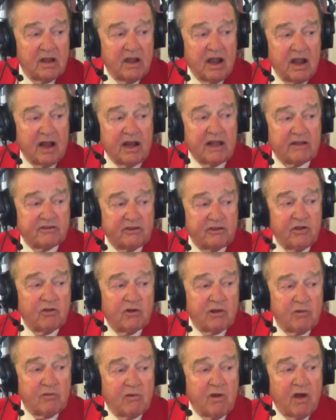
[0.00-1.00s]
And that's the
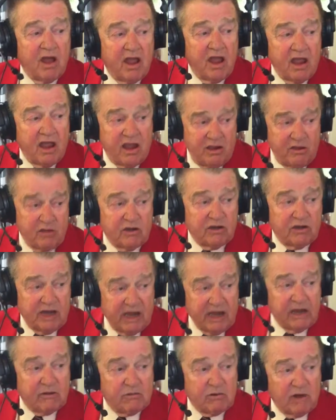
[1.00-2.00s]
only way you can
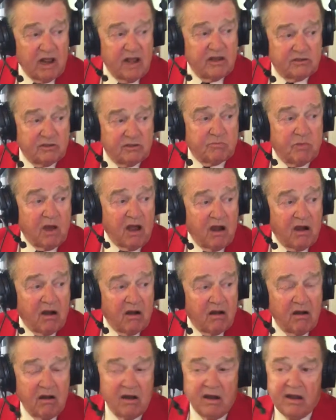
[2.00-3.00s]
equalize the
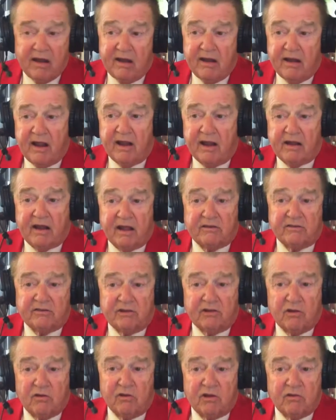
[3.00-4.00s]
power, and that's
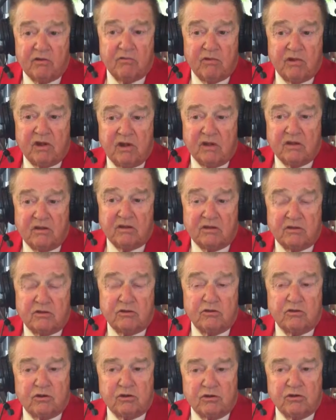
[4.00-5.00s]
the only way that
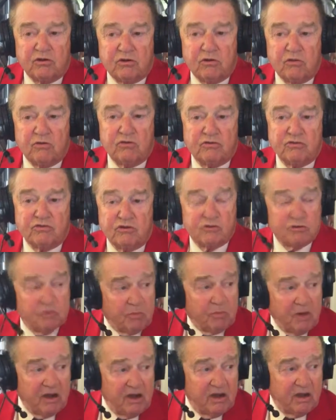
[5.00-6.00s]
you can use your
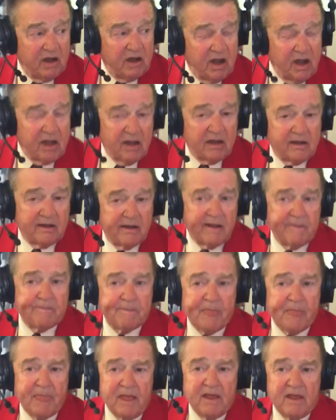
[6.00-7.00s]
speed. And
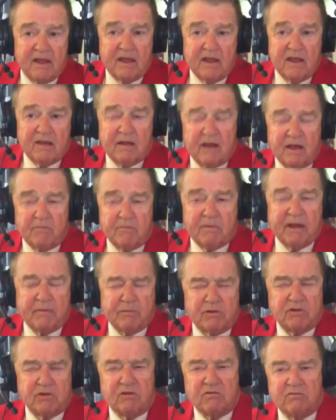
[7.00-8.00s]

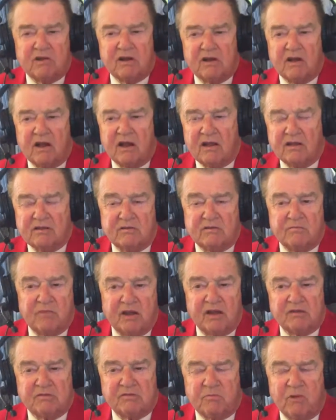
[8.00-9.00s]
people don't realize in
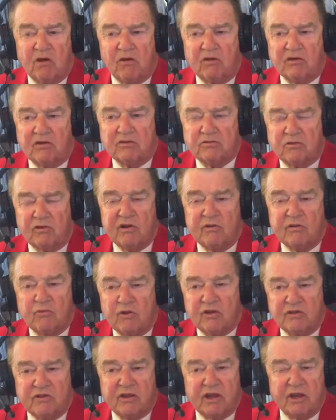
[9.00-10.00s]
baseball, there's only
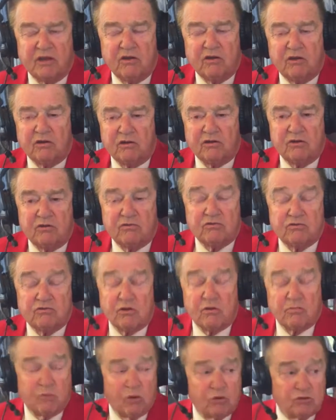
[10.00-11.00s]
one thing you can use
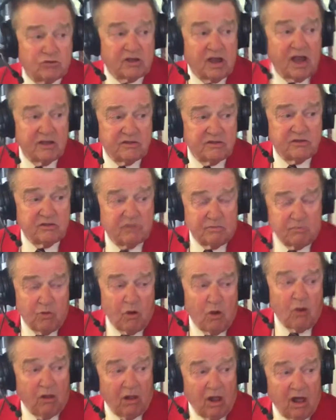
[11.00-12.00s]
on both sides of the
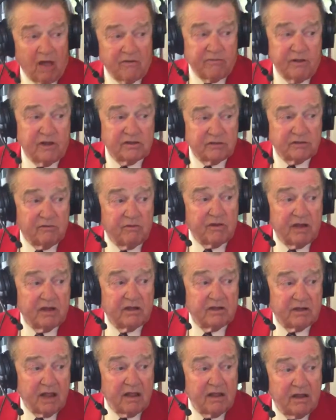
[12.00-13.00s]
ball, offensively
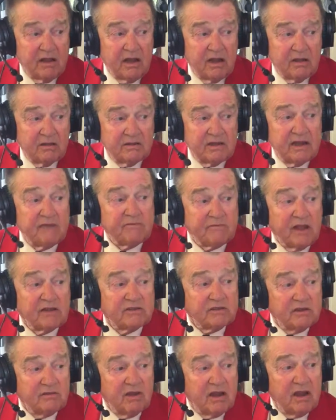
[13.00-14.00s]
and
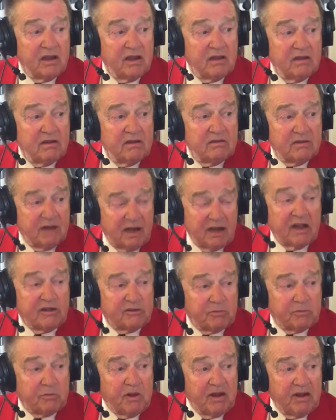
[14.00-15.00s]
defensively, and
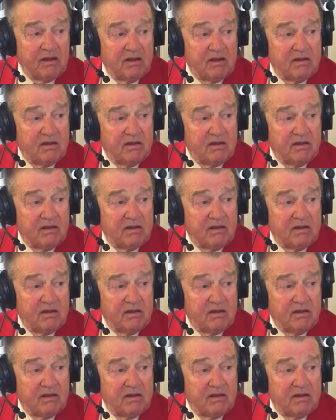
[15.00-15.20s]
that's speed.